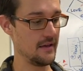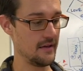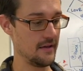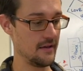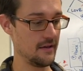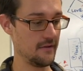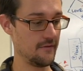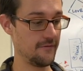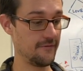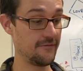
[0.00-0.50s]

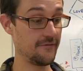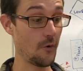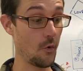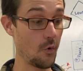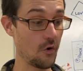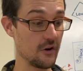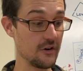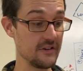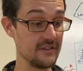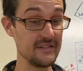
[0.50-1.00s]

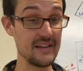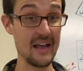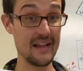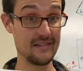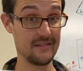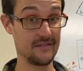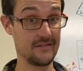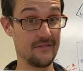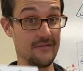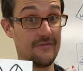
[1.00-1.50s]
four
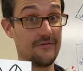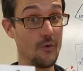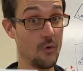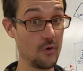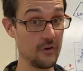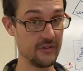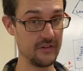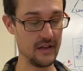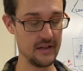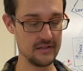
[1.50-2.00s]

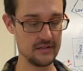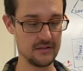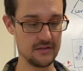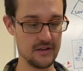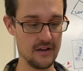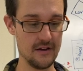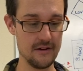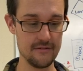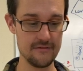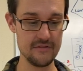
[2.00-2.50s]
sets
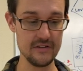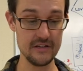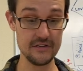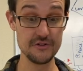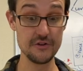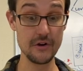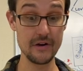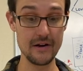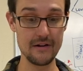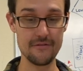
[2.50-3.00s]
of these.
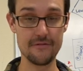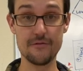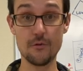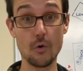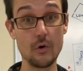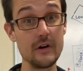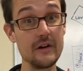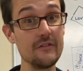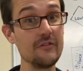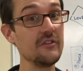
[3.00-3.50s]
So you can have
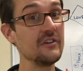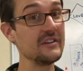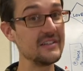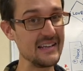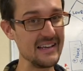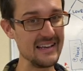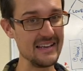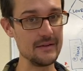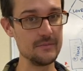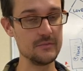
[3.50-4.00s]
4 different
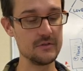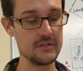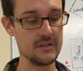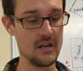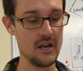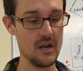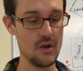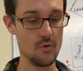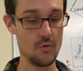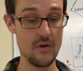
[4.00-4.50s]
teams
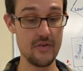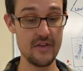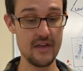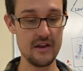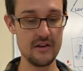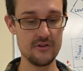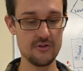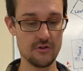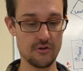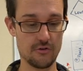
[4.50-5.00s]

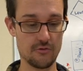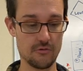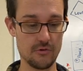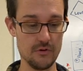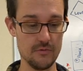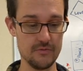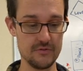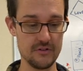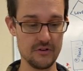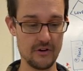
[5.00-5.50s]
within your
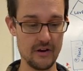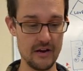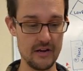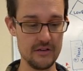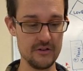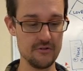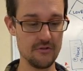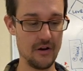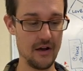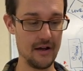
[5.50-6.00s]
groups, okay?
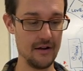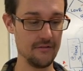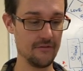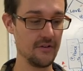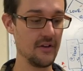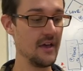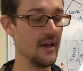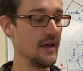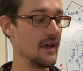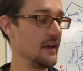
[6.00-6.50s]
And you'll have
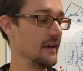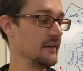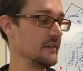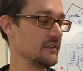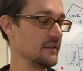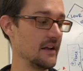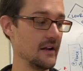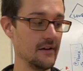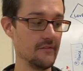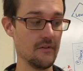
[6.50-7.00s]
a
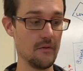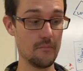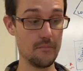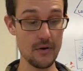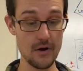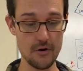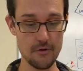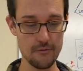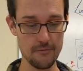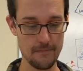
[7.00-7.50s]
set of a
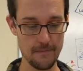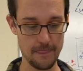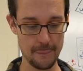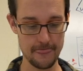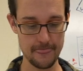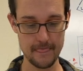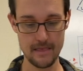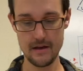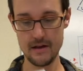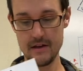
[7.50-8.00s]
bow,
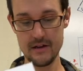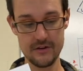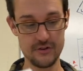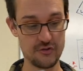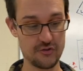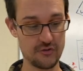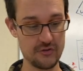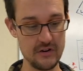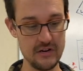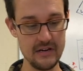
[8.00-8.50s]
a
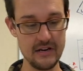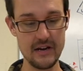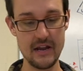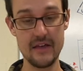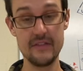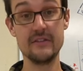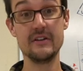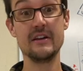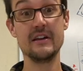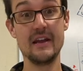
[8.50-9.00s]
tree,
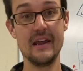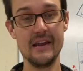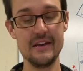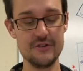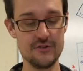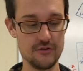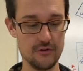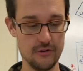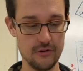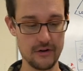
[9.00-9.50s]
and then an
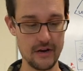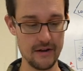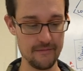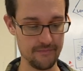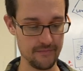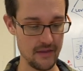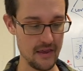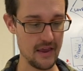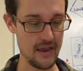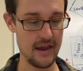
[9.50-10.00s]
angel, okay?
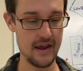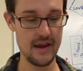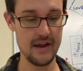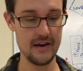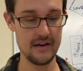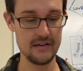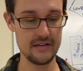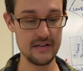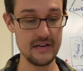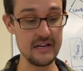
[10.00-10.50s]

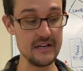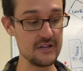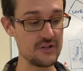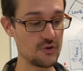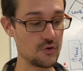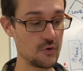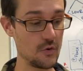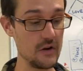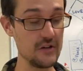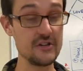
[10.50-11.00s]
And each
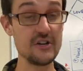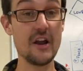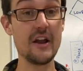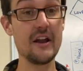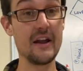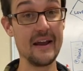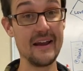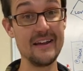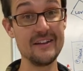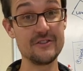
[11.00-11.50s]
question and
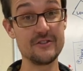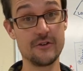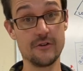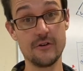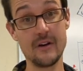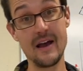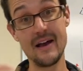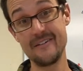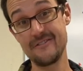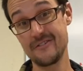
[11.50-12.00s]
answer
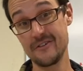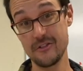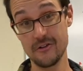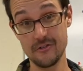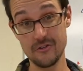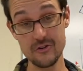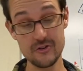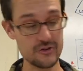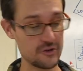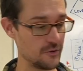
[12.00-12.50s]
after the
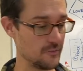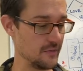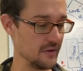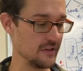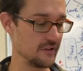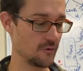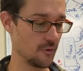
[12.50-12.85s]
large group is going